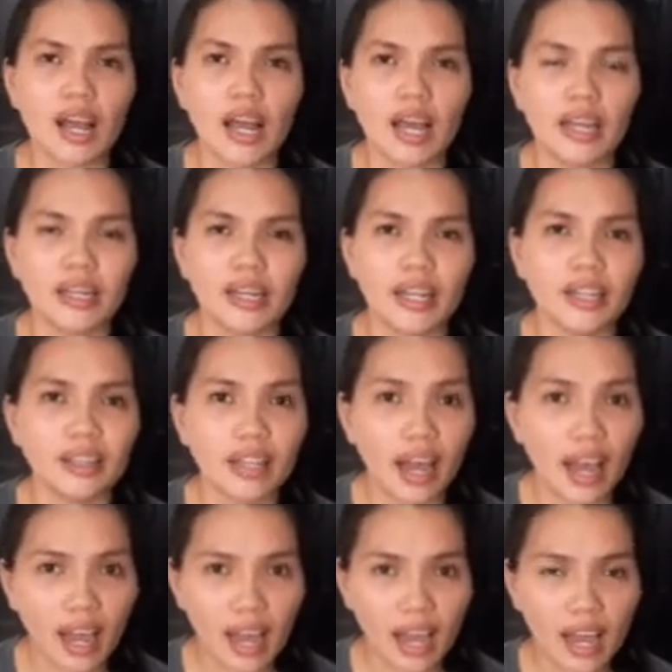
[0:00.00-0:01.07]
And then the
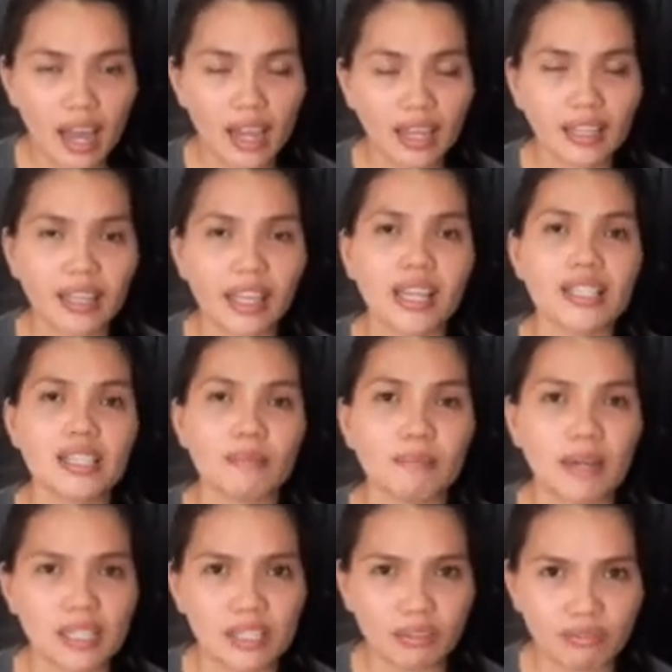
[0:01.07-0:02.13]
ha is a
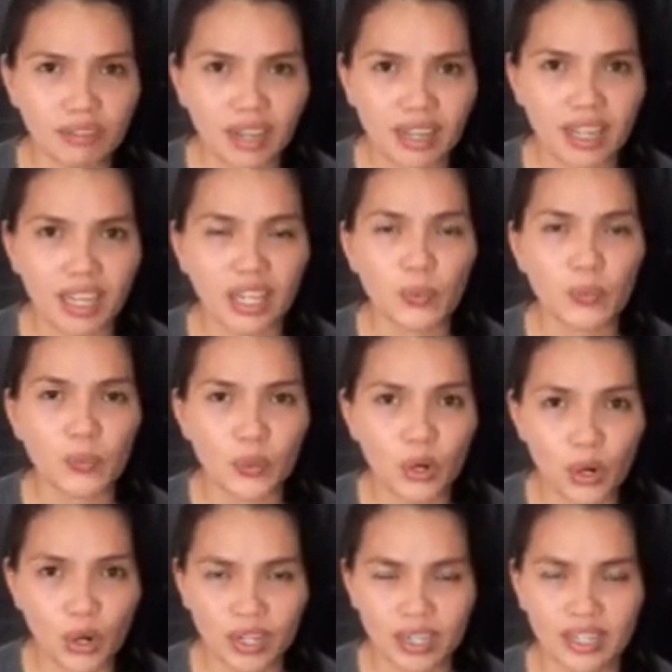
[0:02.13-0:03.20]
pacifying
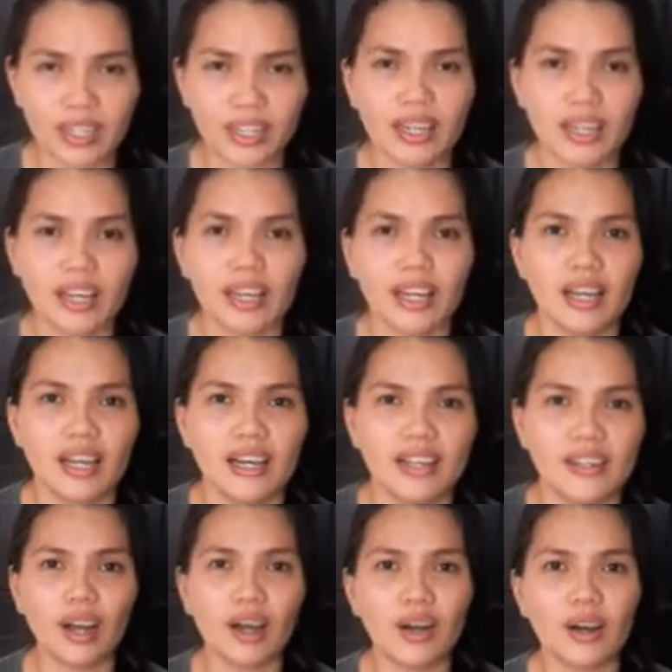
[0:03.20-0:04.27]
word.
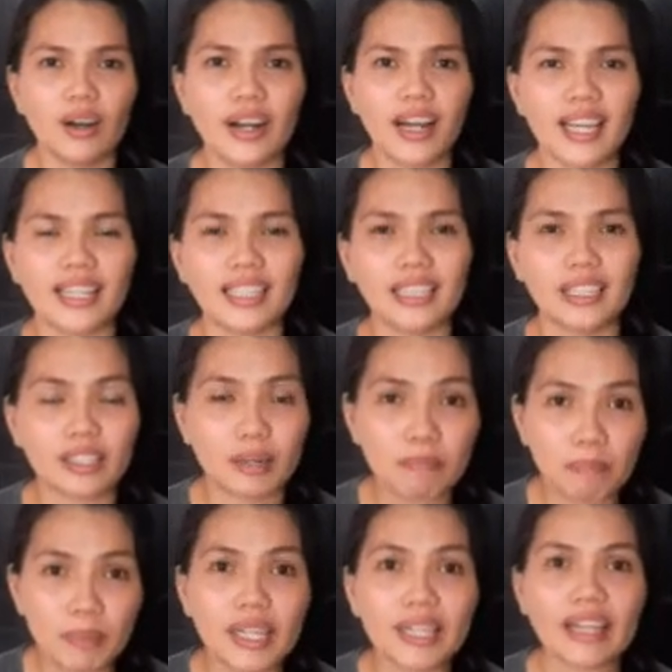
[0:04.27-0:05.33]
Right,
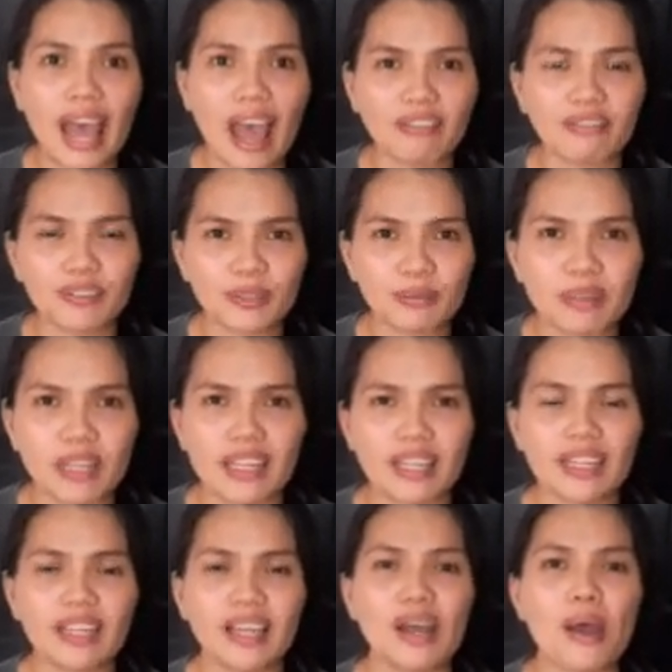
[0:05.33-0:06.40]
repeat after me.
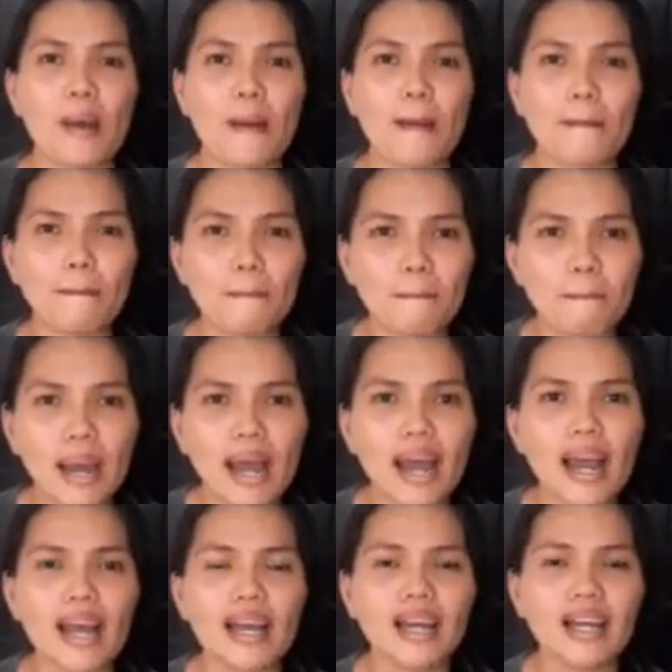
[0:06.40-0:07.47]

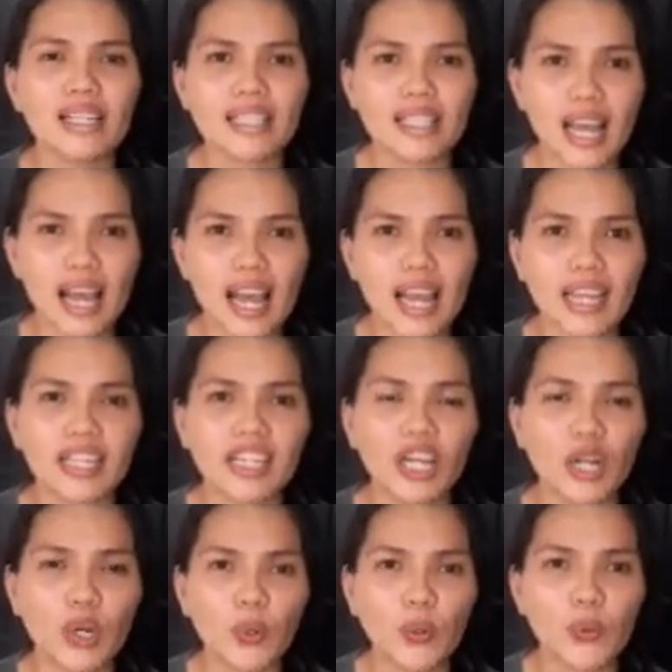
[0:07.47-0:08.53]

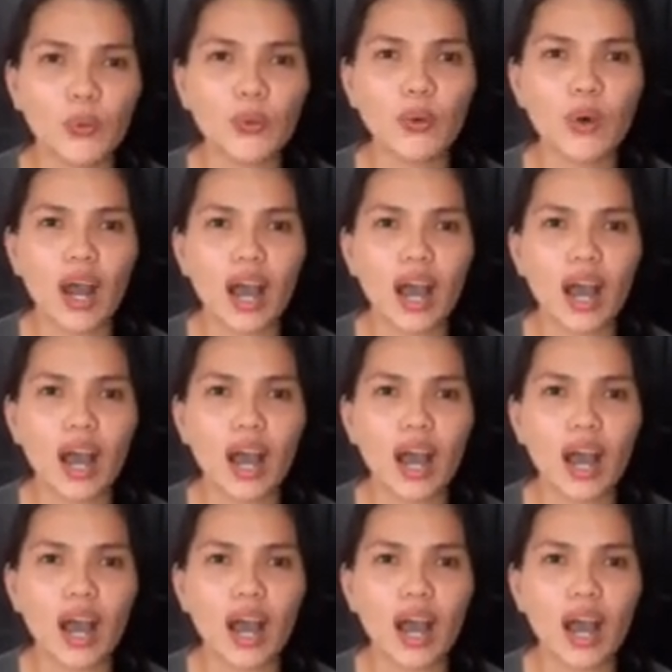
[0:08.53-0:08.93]
Pasaylua.